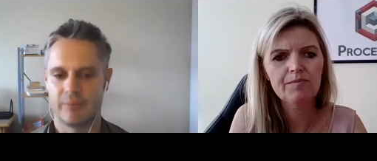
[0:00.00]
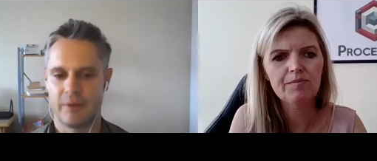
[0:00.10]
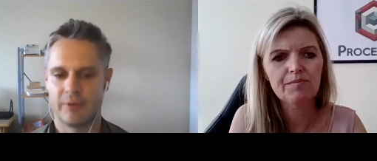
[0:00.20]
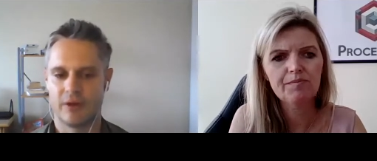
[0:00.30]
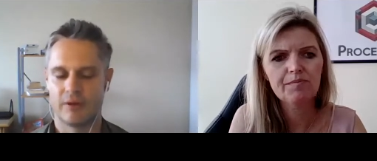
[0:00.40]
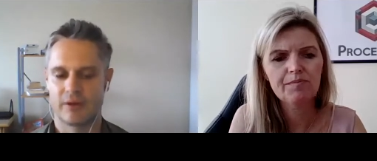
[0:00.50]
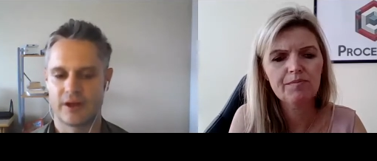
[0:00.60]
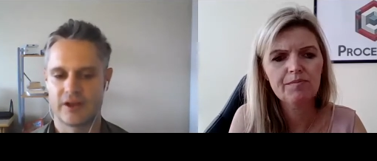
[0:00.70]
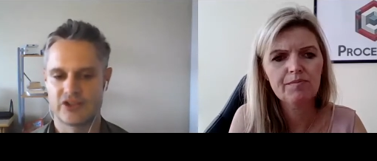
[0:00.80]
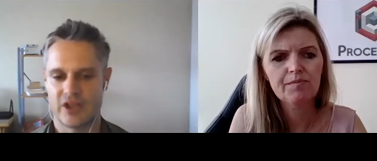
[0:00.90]
Speaker 1: people are
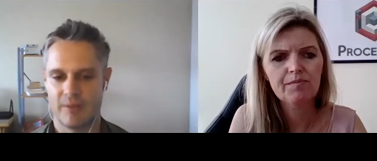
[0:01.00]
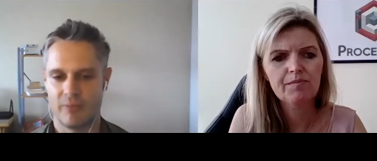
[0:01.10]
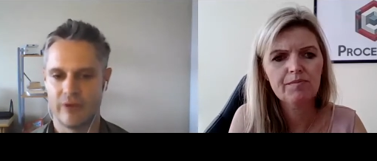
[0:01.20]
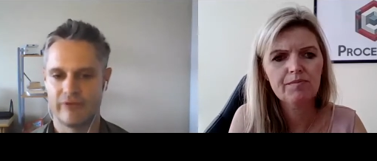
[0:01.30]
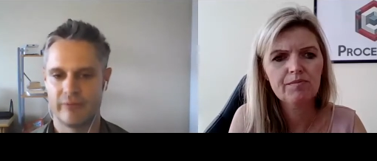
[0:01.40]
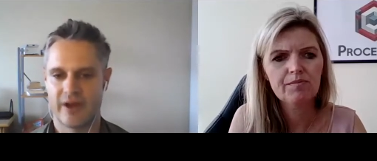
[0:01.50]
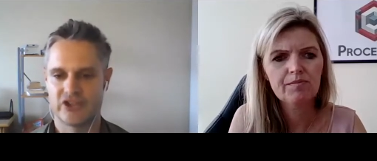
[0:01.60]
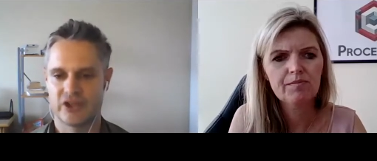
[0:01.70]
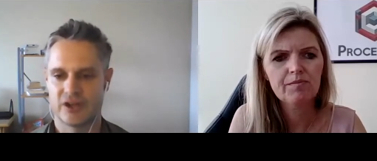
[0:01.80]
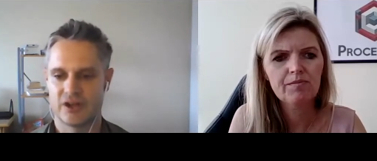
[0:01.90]
going to share more
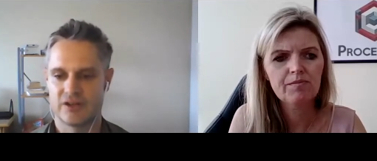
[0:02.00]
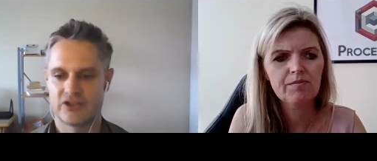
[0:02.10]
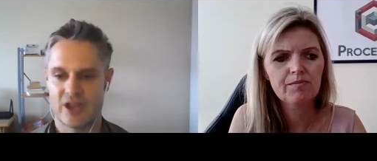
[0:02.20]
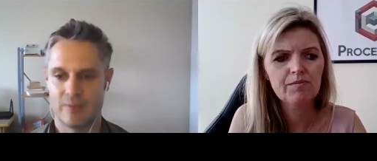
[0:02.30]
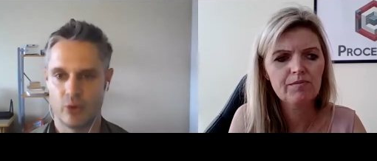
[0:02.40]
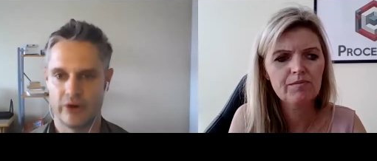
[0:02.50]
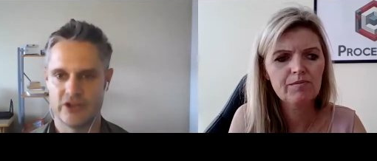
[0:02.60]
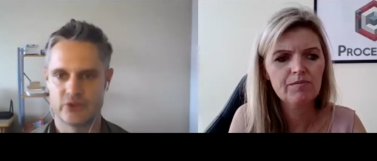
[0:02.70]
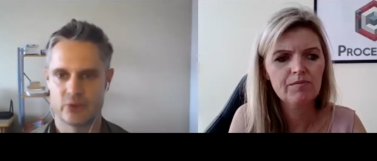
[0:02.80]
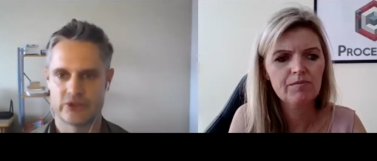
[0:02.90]
information, share more
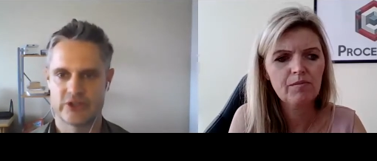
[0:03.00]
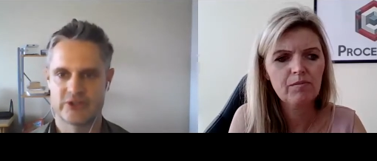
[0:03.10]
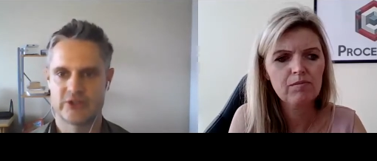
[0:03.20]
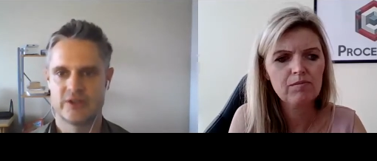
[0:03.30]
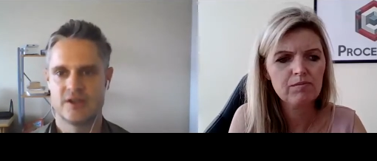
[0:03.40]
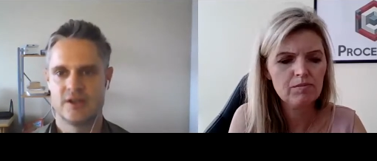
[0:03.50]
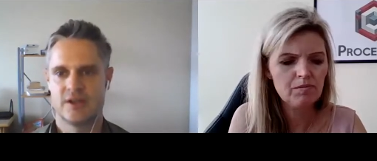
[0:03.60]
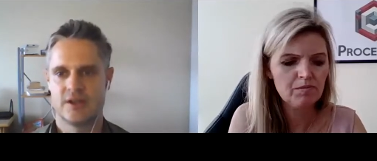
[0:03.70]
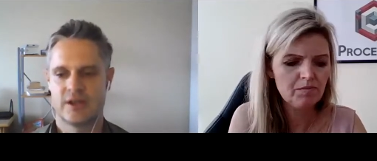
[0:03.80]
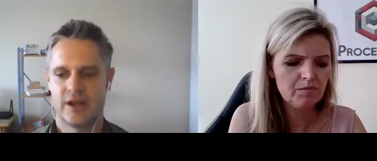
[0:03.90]
resources.
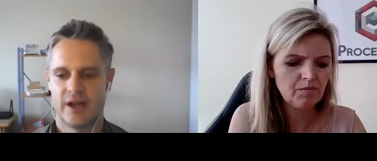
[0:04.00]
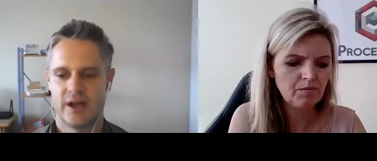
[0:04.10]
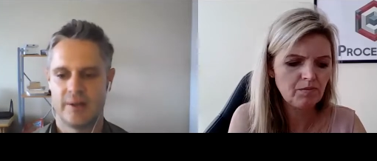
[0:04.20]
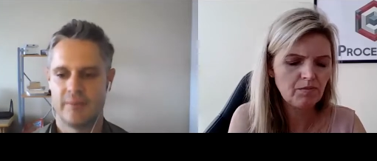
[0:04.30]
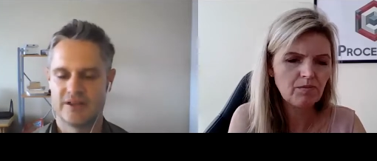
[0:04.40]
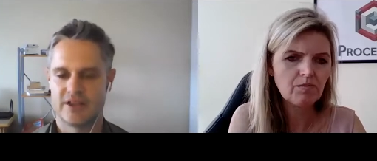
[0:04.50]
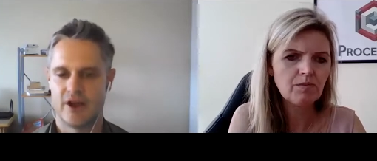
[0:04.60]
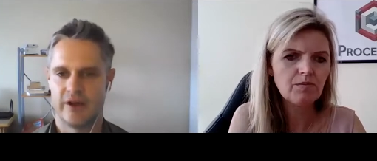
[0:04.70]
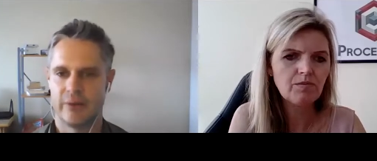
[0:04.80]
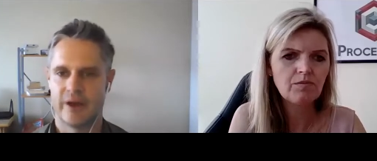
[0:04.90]
Um, it's the
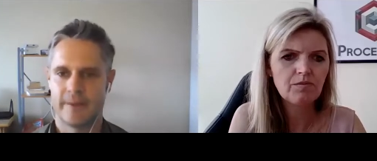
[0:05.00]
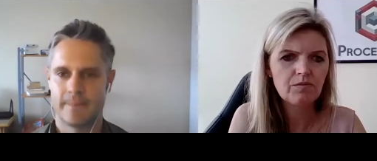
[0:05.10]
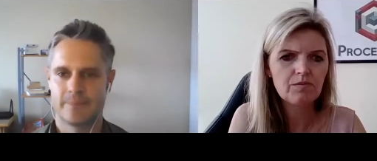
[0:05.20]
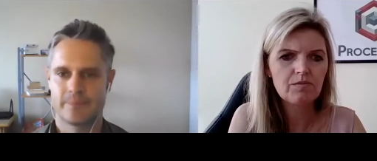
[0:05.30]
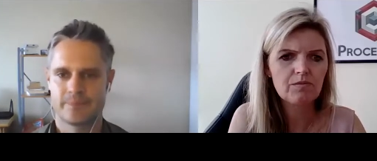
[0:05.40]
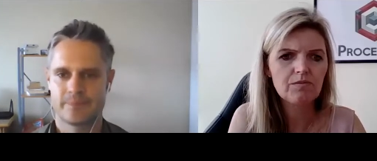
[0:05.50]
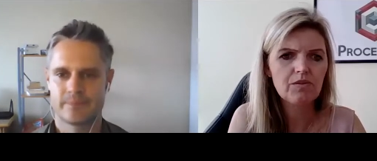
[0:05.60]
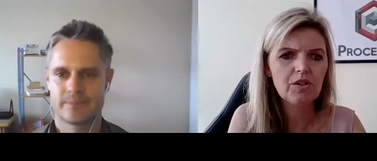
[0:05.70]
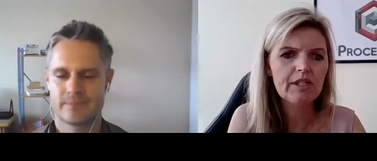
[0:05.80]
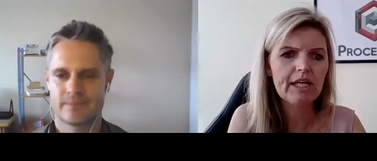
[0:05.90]
only way.
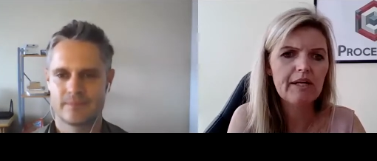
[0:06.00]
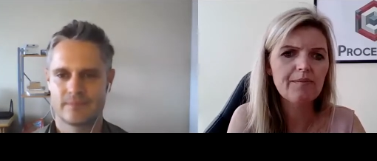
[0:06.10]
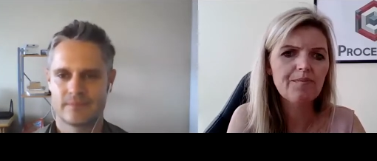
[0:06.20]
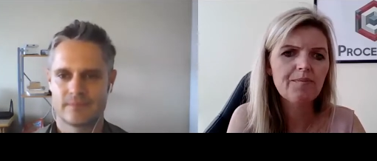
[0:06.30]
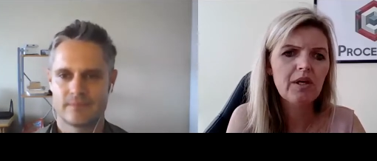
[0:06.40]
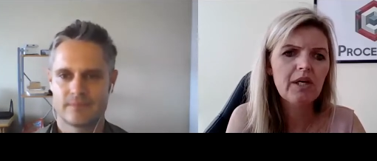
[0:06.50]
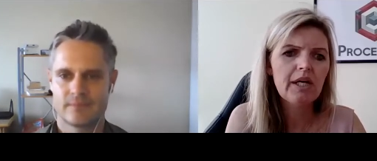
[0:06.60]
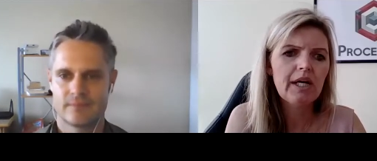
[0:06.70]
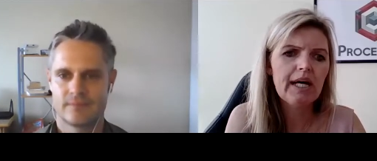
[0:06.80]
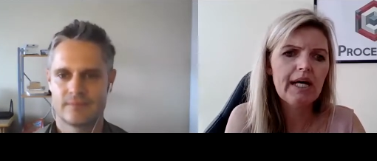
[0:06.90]
Speaker 2: Okay.
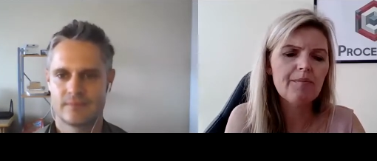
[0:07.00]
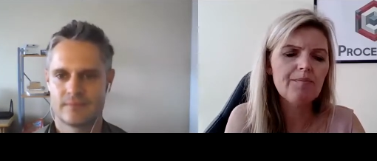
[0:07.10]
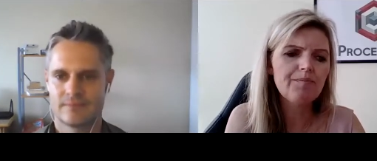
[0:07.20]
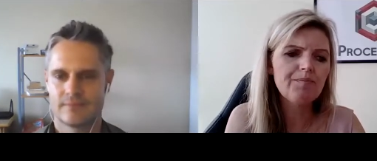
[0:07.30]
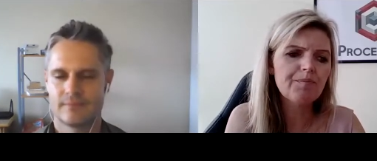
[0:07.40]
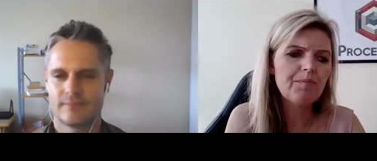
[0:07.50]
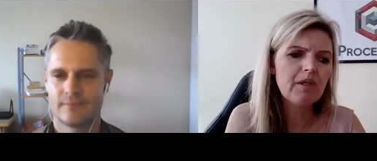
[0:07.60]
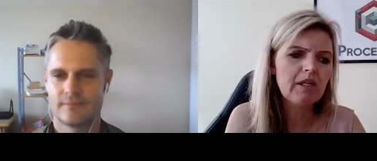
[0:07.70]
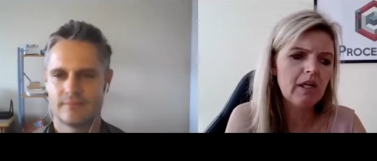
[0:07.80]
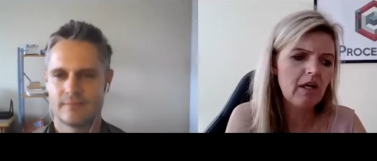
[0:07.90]

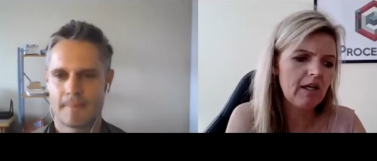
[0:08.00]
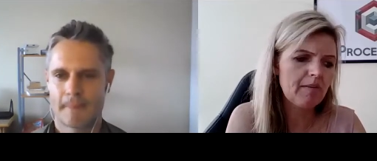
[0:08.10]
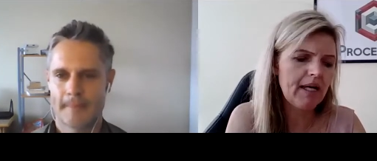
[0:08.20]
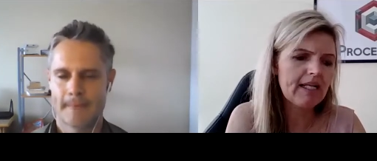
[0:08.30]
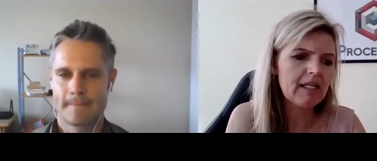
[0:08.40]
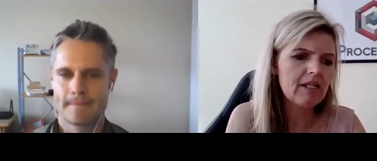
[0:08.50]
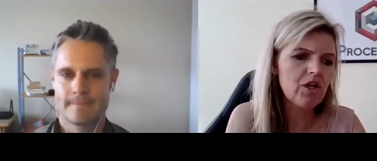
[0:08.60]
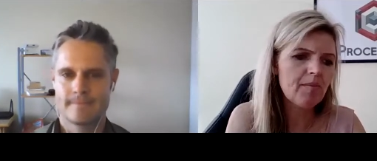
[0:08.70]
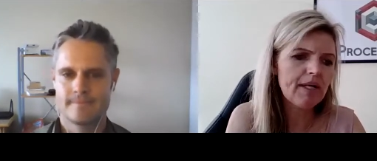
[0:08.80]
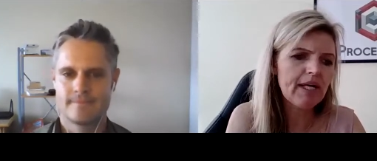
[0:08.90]
Um, Mining
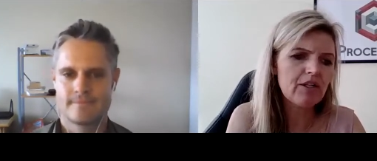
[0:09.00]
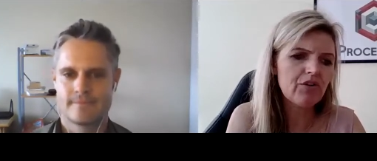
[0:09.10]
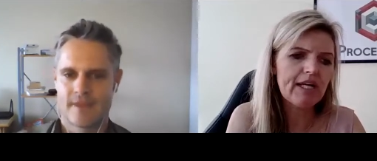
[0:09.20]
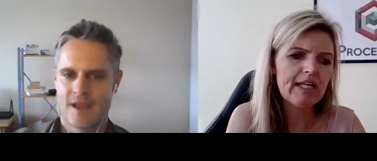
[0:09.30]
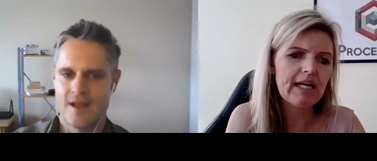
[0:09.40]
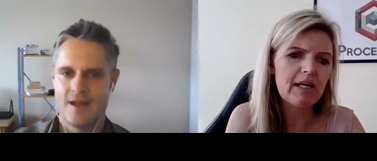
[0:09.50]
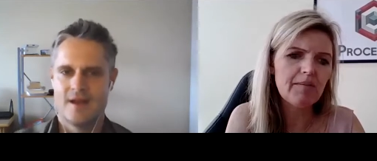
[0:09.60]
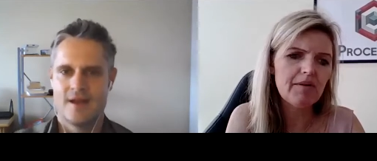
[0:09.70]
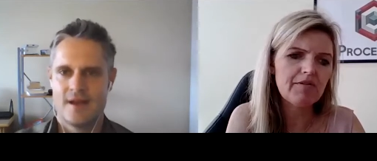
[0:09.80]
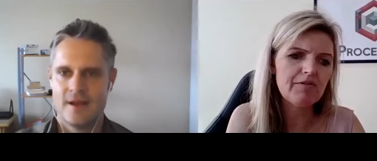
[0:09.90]
Indaba had a great
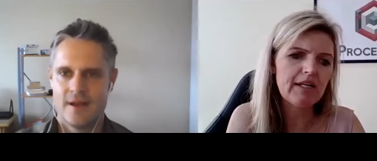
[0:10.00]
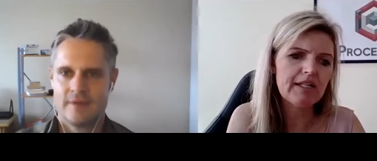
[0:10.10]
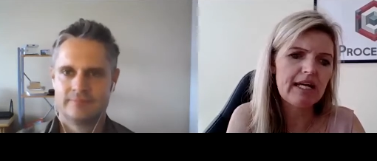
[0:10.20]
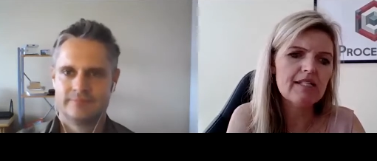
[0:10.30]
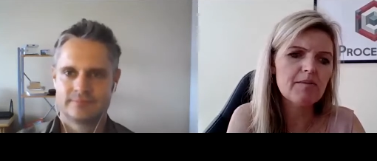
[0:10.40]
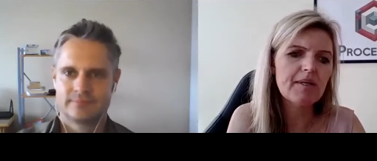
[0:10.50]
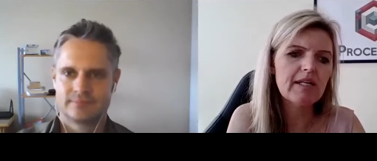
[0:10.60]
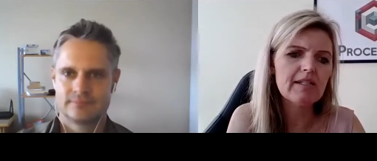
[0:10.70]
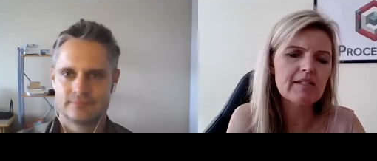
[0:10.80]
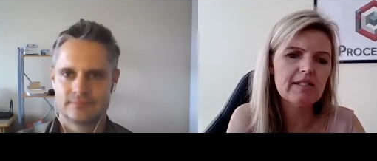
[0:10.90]
lineup of uh, guest
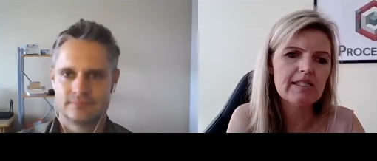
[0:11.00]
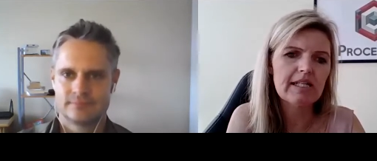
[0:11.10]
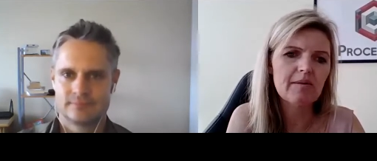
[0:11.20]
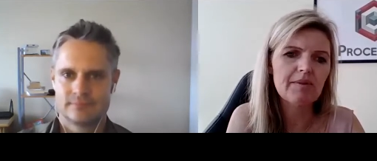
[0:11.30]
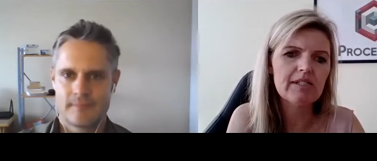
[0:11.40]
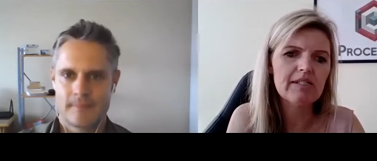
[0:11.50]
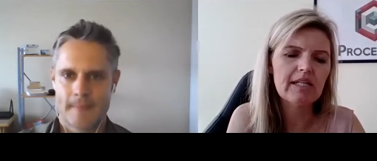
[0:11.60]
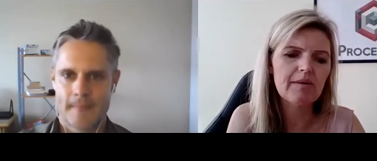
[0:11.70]
speakers this year, but